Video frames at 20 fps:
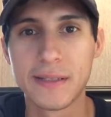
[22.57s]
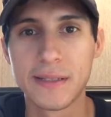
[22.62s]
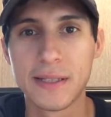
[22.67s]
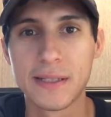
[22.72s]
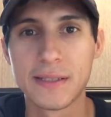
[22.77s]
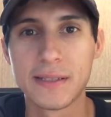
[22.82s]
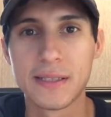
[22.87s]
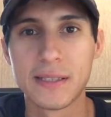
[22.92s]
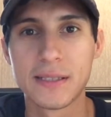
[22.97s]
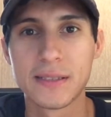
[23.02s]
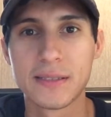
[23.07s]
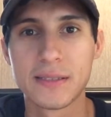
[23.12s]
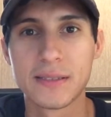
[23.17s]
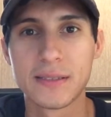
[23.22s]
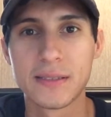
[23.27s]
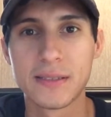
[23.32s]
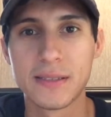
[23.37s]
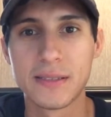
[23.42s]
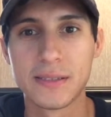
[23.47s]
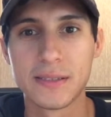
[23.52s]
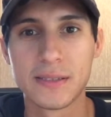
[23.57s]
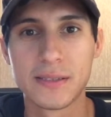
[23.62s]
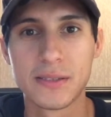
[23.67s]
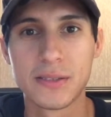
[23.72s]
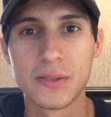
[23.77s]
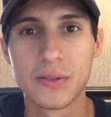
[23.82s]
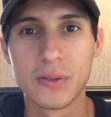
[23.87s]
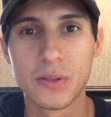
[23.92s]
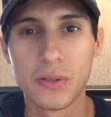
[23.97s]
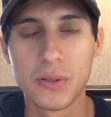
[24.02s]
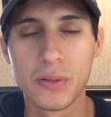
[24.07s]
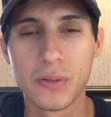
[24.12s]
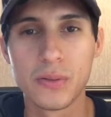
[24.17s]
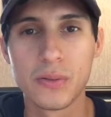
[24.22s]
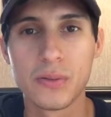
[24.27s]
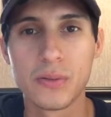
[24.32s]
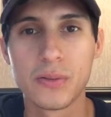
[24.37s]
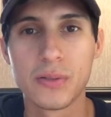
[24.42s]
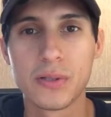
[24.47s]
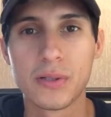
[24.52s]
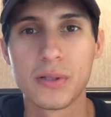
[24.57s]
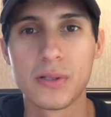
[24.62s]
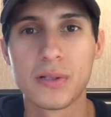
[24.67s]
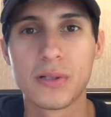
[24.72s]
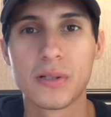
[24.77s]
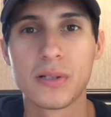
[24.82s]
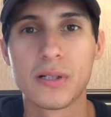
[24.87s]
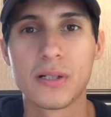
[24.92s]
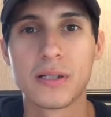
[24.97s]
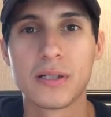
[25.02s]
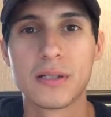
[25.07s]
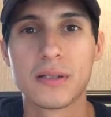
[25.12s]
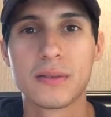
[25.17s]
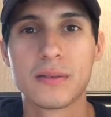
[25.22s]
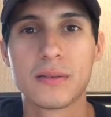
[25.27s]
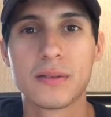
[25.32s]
that test is to know your